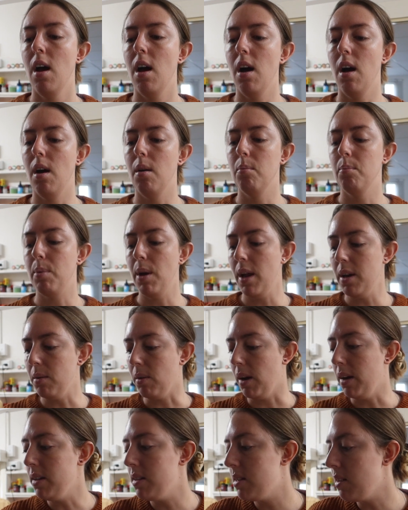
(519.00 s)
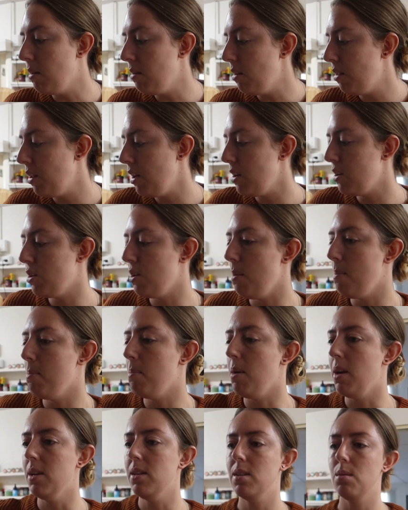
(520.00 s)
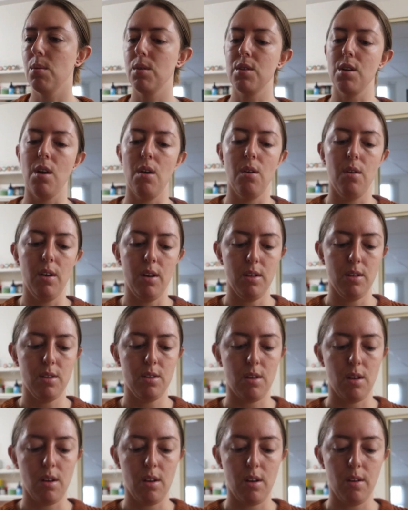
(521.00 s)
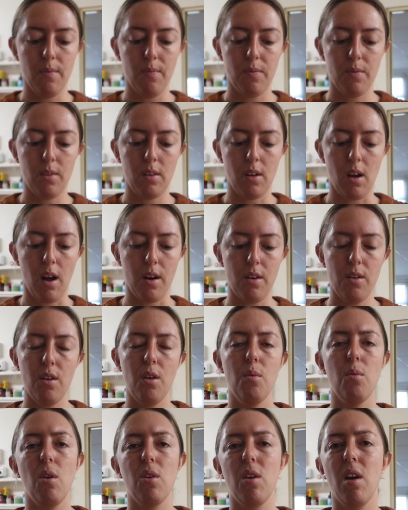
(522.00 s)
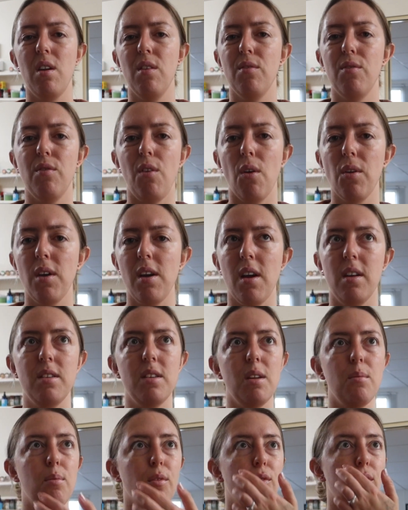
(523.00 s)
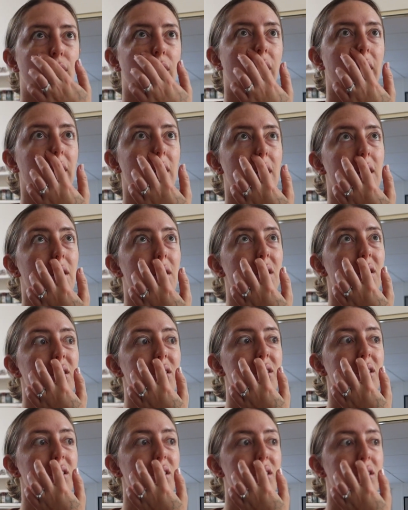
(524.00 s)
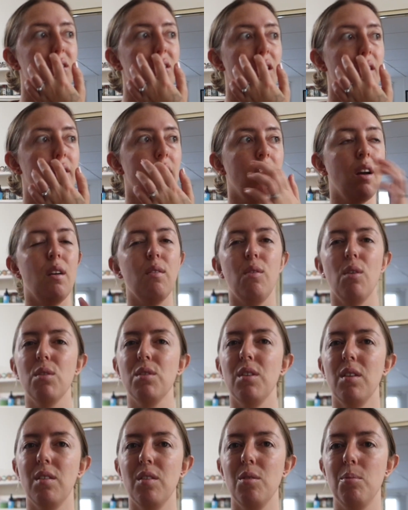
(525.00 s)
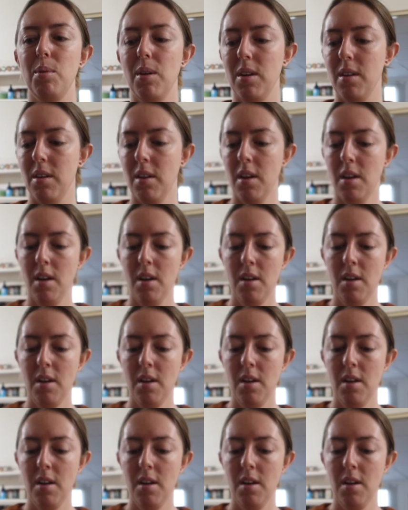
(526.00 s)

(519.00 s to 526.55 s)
But anyway, some of the things you missed, which I'll insert. I don't know what kind of vlogging I did before. I kind of lost it. I think I vlogged a little bit.